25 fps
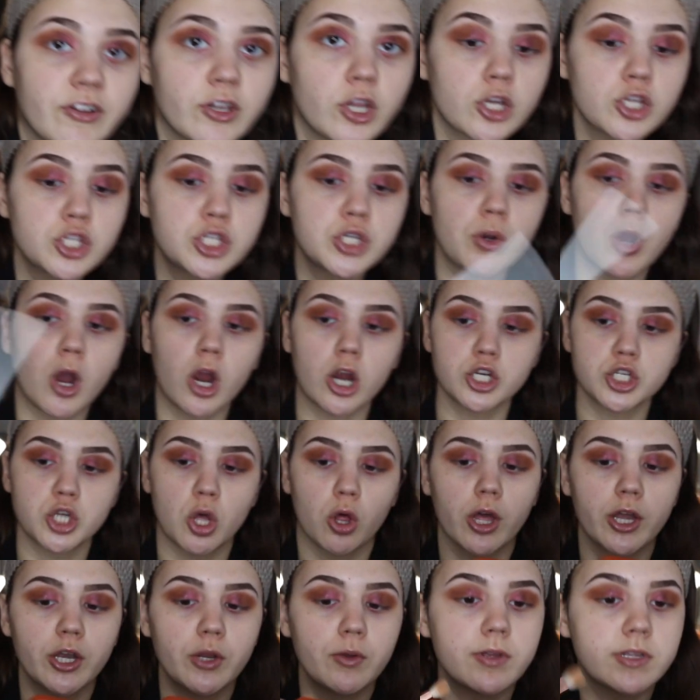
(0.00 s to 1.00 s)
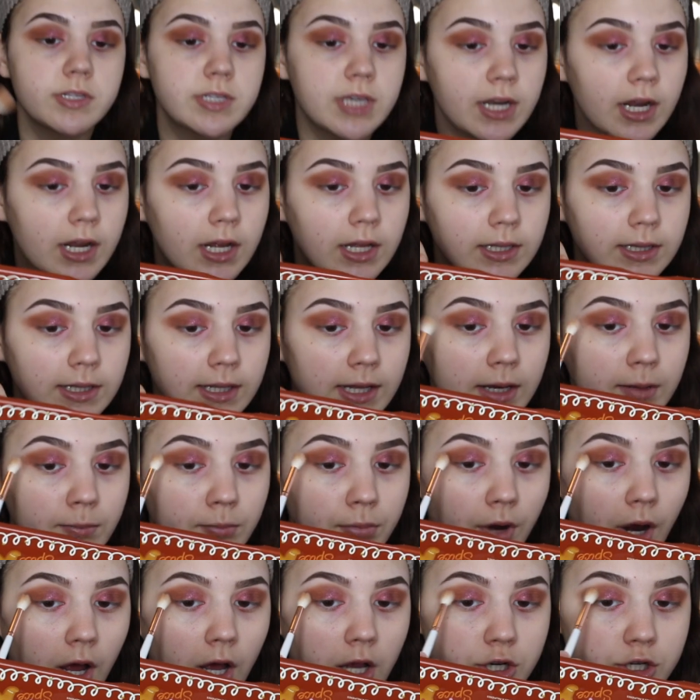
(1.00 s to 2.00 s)
If it looks too harsh, all I do is get a
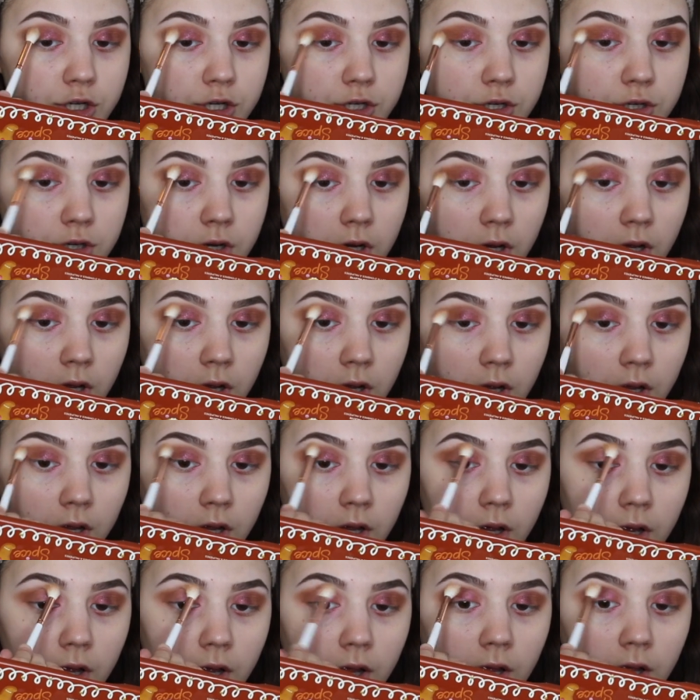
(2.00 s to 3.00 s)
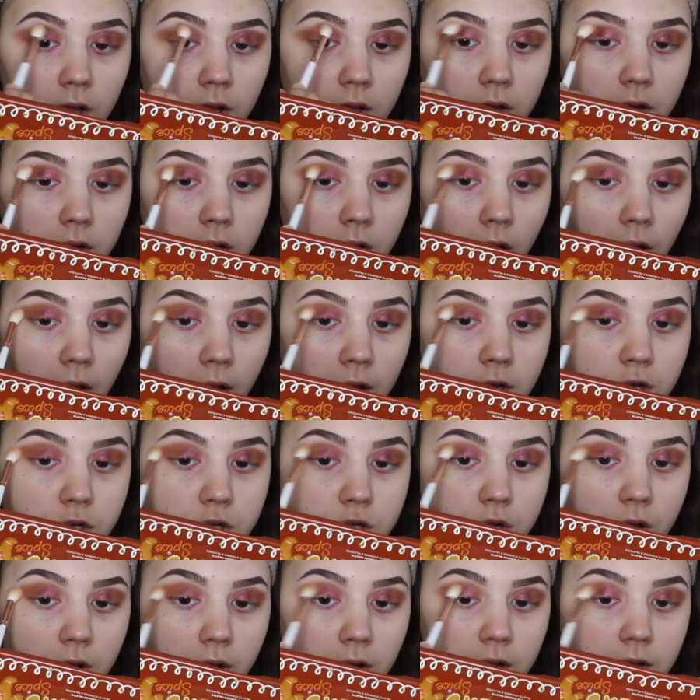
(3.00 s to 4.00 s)
clean brush and I
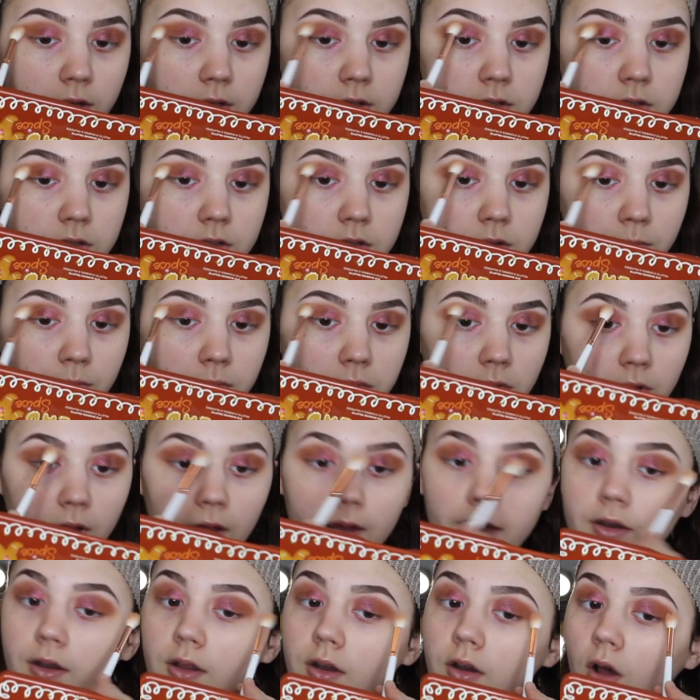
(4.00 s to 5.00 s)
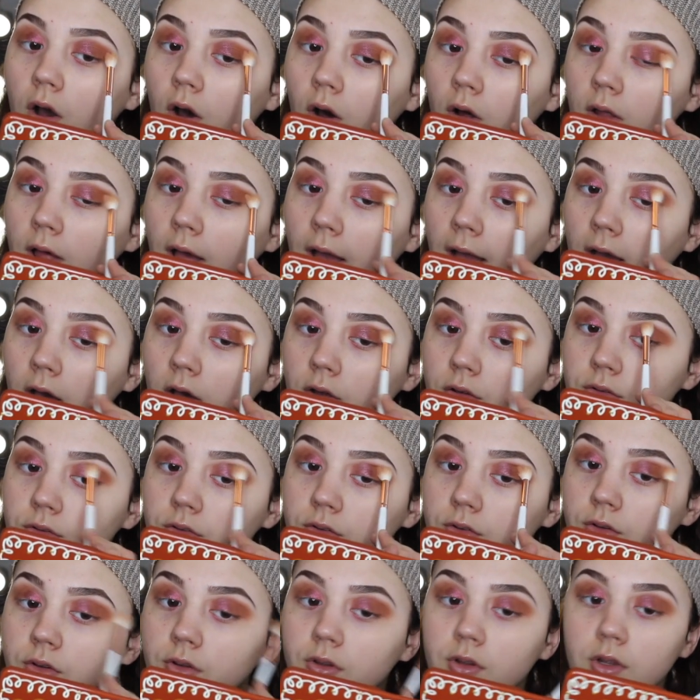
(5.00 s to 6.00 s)
just blend it all out.